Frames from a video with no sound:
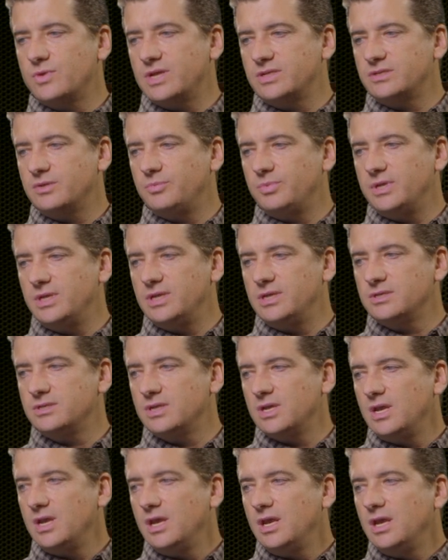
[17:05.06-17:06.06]

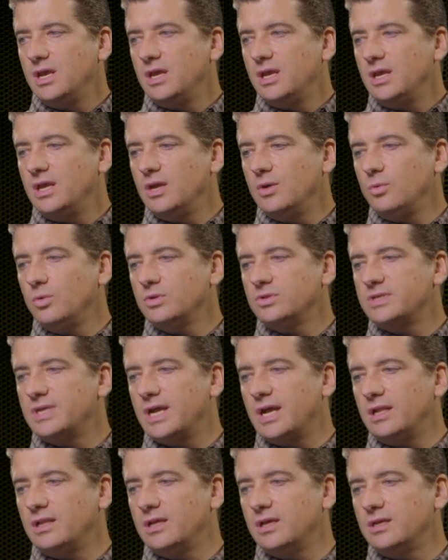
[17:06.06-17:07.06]
recipes, it will
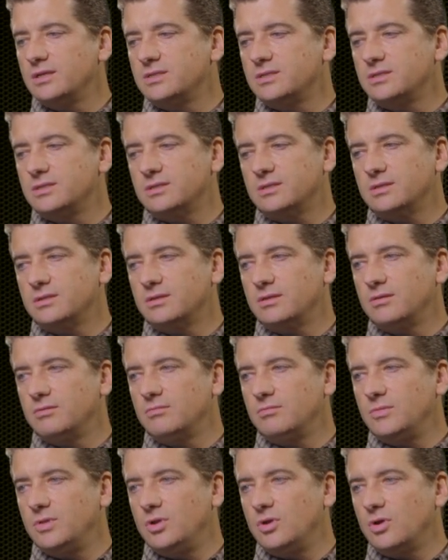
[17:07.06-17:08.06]
tell us,
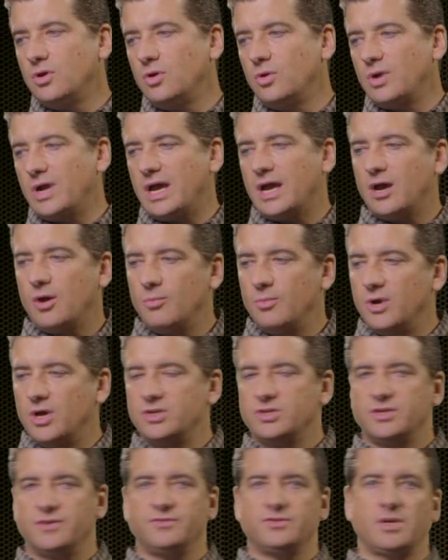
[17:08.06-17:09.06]
you know, how
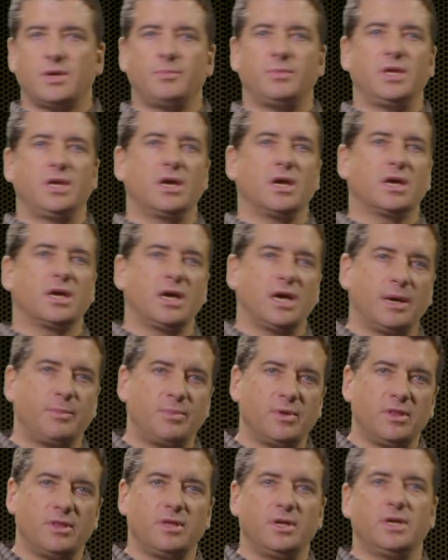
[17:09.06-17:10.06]
much of something, a
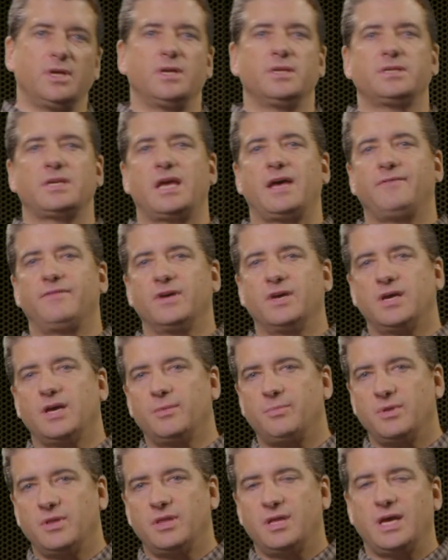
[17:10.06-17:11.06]
cup of this, half a
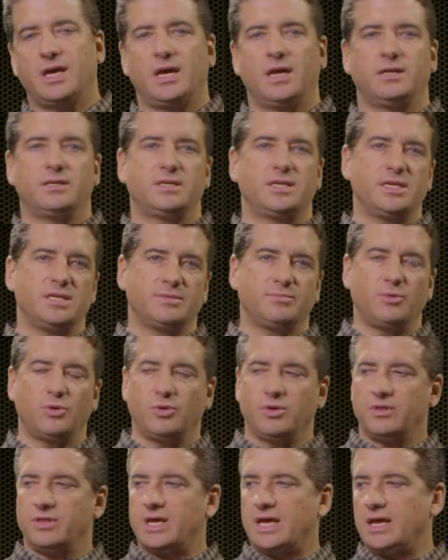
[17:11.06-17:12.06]
cup of that,
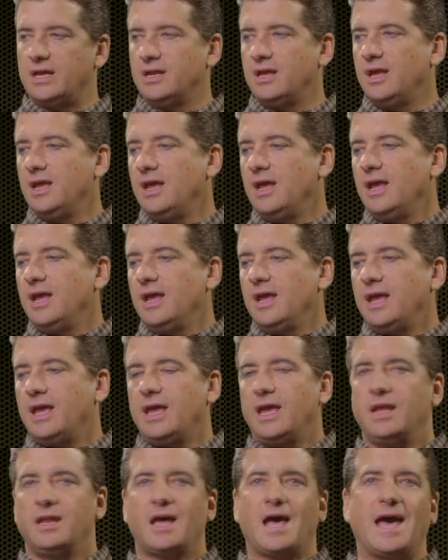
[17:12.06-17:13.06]
teaspoon of that
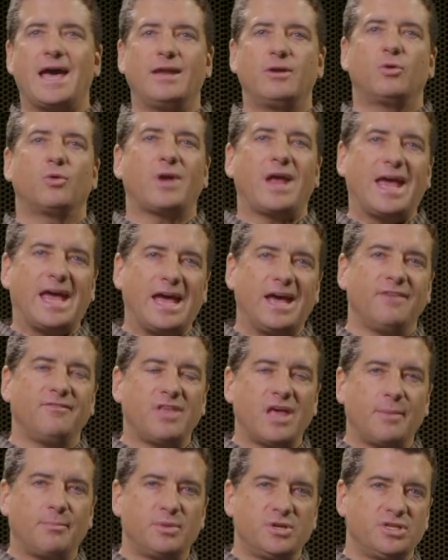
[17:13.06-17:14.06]
and I don't have
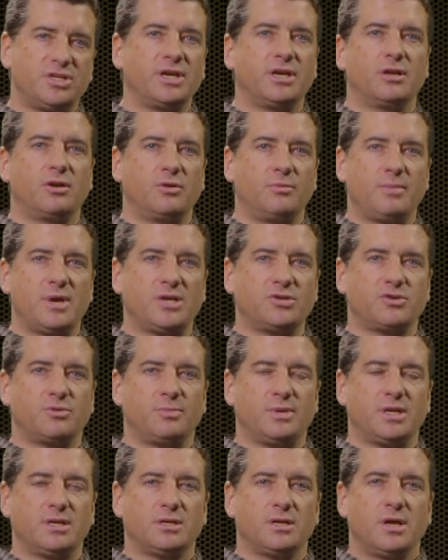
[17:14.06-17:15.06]
that particular
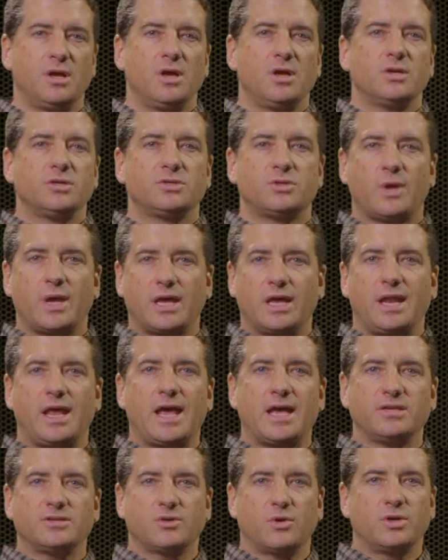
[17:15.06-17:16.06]
measurement. So I could
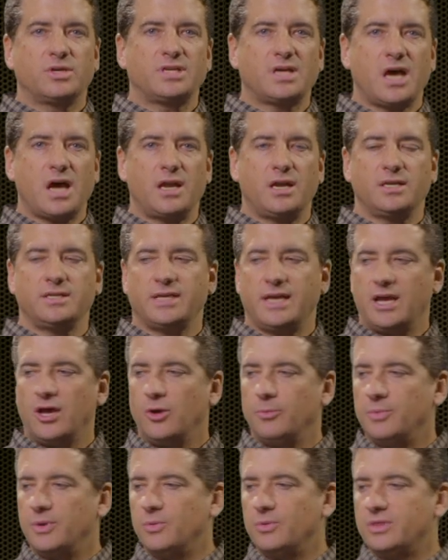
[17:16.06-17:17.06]
ask Cortana to
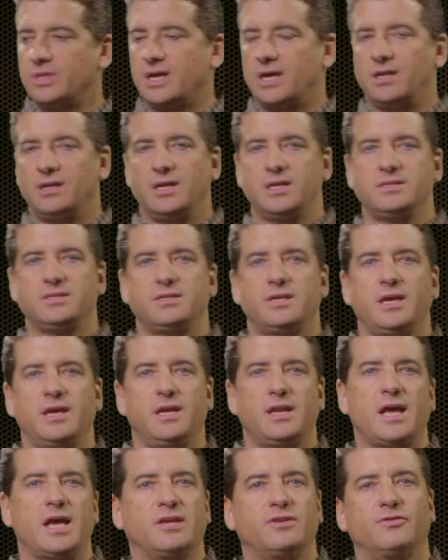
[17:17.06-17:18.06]
help me with that. Let's say
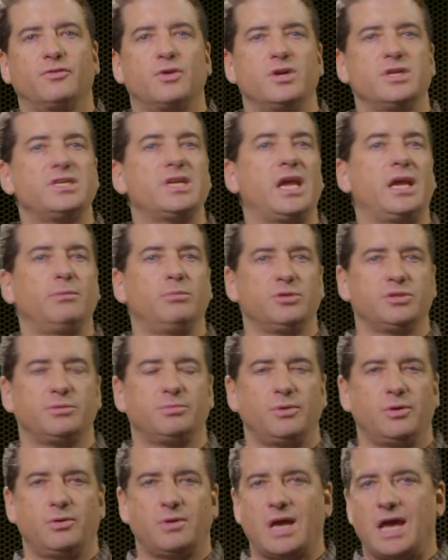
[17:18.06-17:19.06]
it asks for a
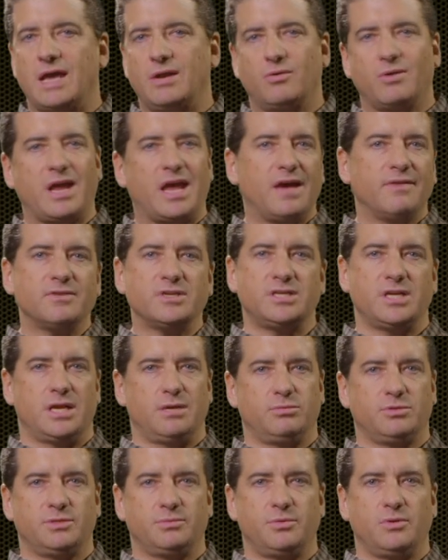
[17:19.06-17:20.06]
tablespoon. I don't have a
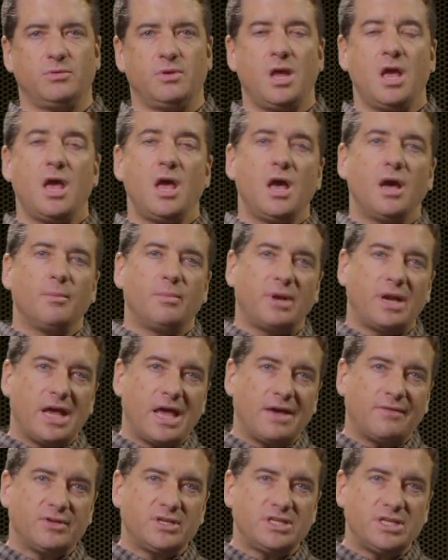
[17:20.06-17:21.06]
tablespoon, but I
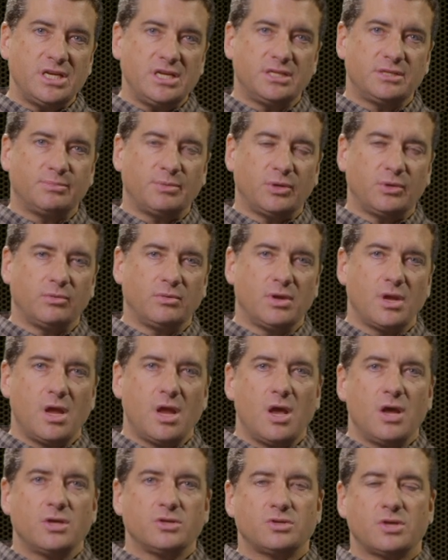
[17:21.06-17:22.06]
have a teaspoon.
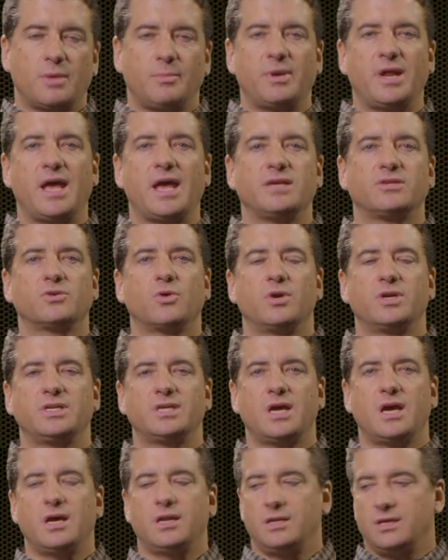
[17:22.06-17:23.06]
So I'm going to ask
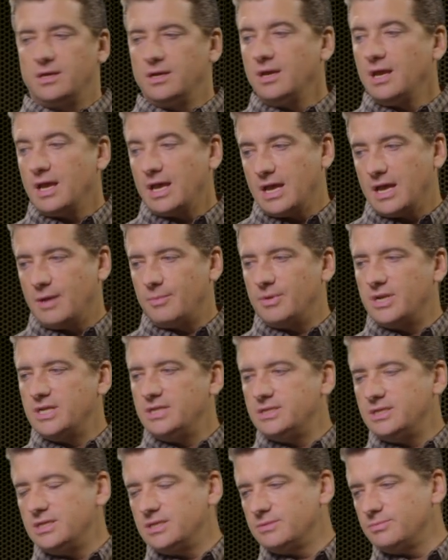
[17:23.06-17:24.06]
Cortana, how many
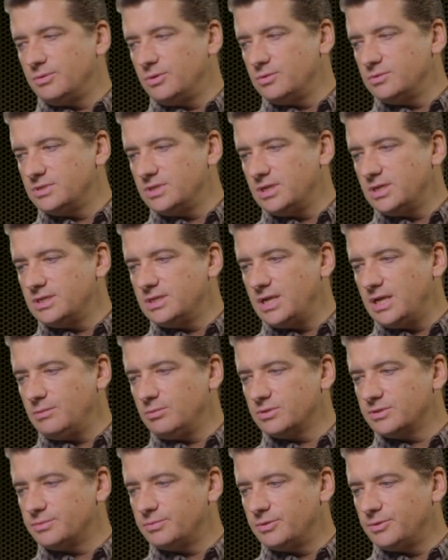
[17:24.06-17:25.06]
teaspoons in a
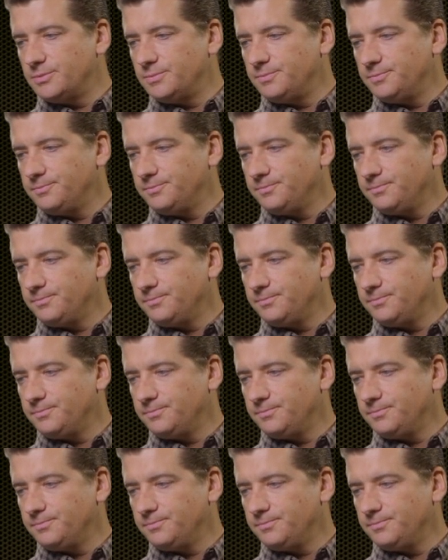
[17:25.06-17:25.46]
tablespoon?